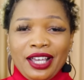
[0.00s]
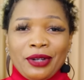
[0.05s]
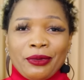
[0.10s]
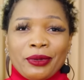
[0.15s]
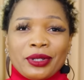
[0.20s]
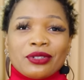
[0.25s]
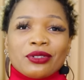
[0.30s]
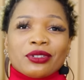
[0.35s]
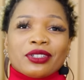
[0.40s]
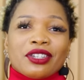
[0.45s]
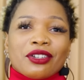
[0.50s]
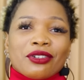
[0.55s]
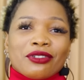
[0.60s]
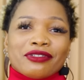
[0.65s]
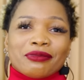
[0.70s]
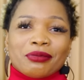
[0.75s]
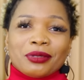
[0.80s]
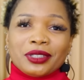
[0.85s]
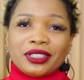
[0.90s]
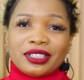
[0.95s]
We're talking
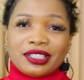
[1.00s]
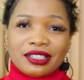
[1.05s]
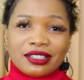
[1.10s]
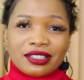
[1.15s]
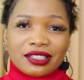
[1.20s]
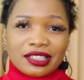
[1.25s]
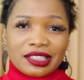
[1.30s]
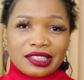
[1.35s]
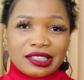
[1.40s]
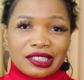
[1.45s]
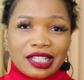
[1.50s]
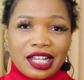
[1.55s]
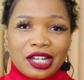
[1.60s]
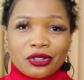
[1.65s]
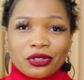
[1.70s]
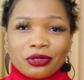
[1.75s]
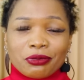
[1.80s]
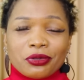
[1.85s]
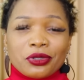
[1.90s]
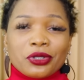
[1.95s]
of politicians,
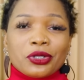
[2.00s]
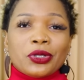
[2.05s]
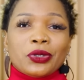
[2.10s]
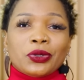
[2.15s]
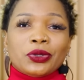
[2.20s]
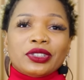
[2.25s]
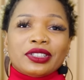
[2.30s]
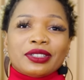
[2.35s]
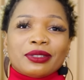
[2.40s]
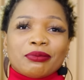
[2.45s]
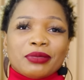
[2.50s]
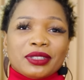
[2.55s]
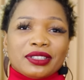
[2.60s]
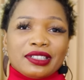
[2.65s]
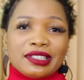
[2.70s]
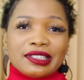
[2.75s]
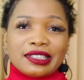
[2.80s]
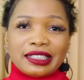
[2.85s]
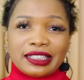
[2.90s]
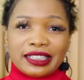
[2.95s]
entrepreneurs,
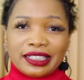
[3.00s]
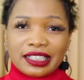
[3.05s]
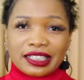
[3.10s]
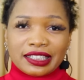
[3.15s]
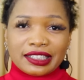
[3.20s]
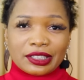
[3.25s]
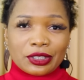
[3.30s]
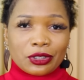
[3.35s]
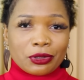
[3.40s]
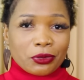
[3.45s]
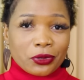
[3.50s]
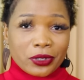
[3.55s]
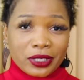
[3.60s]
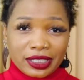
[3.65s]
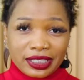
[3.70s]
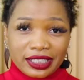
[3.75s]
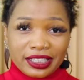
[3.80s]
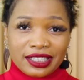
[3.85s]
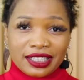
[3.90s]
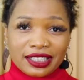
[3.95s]
business leaders,
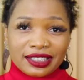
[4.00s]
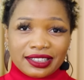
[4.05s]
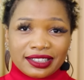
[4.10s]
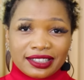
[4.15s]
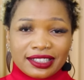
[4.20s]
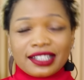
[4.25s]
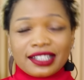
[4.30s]
corporate leaders,